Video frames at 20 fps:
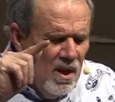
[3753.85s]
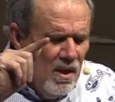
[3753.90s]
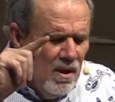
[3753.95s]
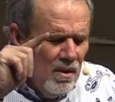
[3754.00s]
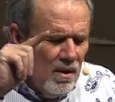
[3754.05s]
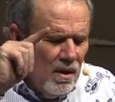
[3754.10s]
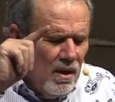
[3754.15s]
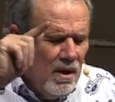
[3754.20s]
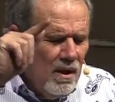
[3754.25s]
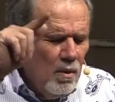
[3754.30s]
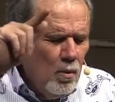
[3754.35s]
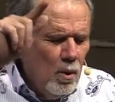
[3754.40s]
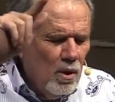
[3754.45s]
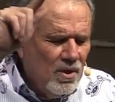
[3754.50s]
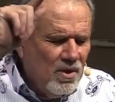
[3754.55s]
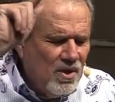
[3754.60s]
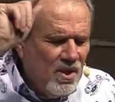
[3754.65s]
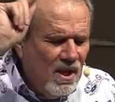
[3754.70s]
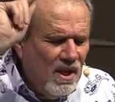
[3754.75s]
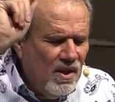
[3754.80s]
that He will
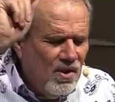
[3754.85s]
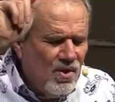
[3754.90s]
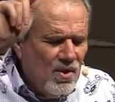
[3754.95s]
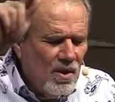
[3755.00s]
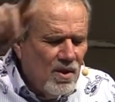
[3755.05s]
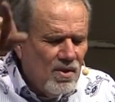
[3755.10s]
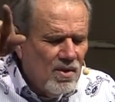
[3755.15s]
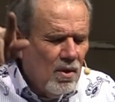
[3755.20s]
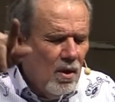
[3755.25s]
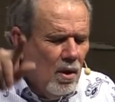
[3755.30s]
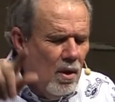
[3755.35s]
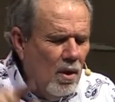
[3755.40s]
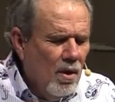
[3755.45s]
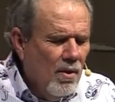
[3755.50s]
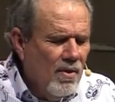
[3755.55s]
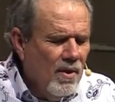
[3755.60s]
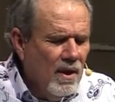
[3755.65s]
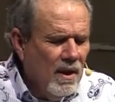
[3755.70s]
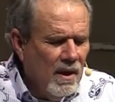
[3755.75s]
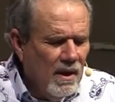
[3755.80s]
teach us all
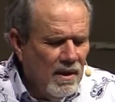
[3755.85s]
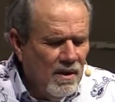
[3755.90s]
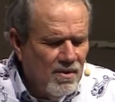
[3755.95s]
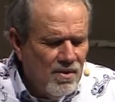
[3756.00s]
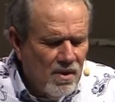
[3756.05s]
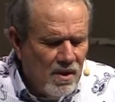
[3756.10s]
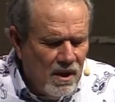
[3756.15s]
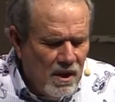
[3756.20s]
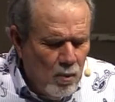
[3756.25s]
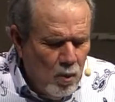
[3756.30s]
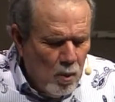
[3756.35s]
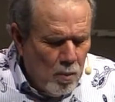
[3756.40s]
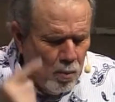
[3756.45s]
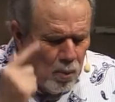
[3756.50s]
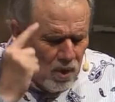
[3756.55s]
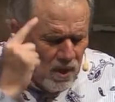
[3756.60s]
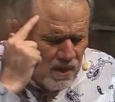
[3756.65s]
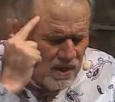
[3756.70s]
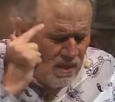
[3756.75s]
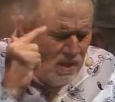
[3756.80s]
things, that He will
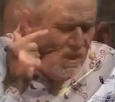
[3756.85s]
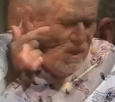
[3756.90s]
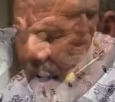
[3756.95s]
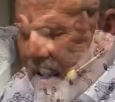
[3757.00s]
bring